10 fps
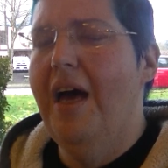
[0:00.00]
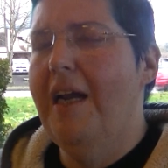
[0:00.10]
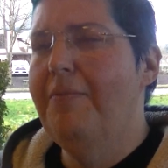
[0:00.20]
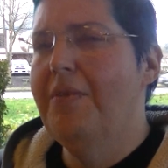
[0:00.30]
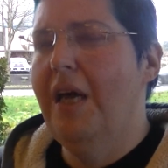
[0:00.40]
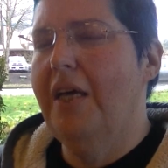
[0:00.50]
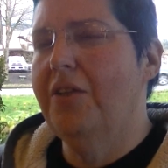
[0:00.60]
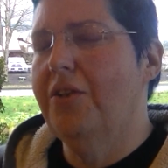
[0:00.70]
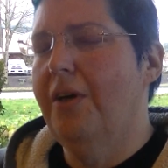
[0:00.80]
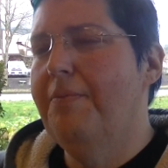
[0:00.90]
I'm
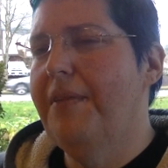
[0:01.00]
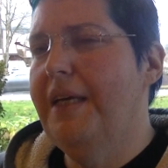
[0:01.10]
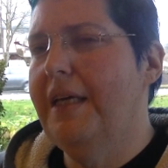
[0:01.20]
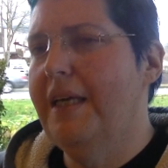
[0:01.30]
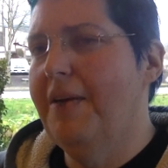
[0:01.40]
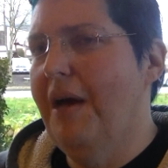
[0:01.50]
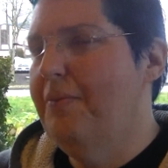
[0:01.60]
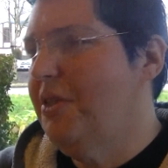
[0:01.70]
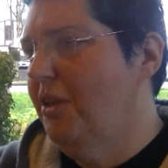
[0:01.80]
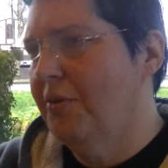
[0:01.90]
thinking, and I'm
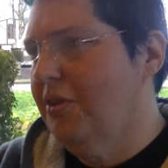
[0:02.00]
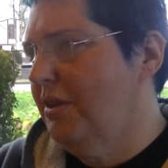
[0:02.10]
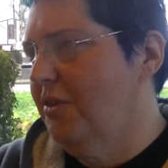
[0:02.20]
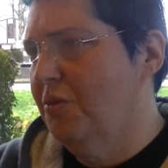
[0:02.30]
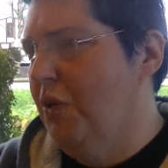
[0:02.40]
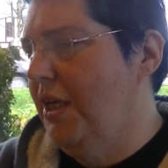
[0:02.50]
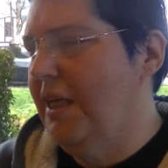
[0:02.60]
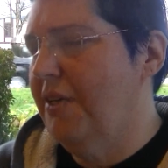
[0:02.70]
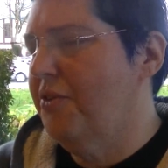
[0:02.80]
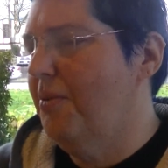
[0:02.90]
still
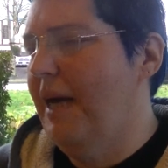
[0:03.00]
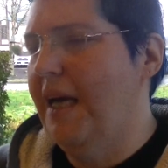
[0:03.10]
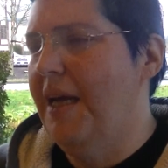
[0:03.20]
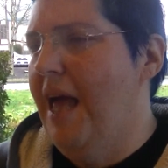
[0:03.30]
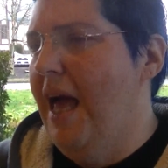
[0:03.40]
running it through my head.